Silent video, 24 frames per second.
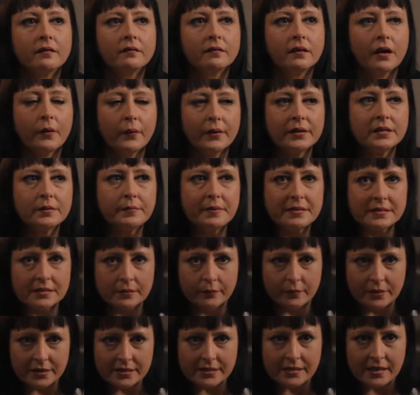I wanted to be
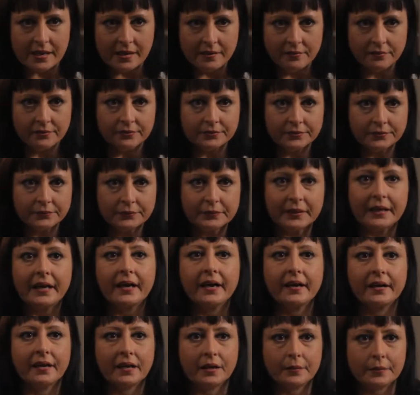somewhere safe when I
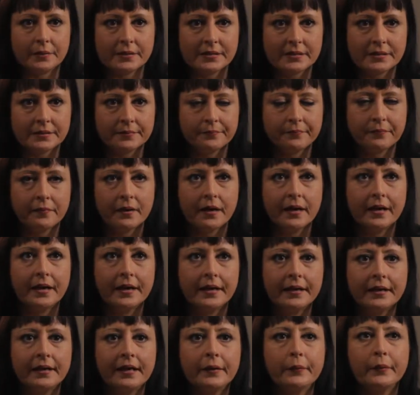got out of prison,
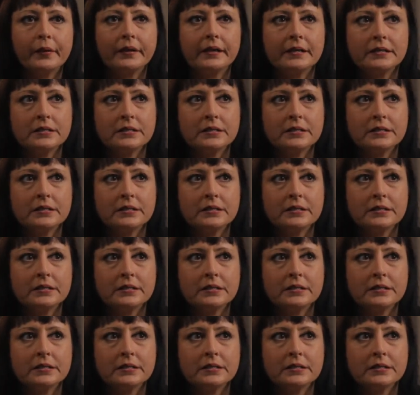and I wanted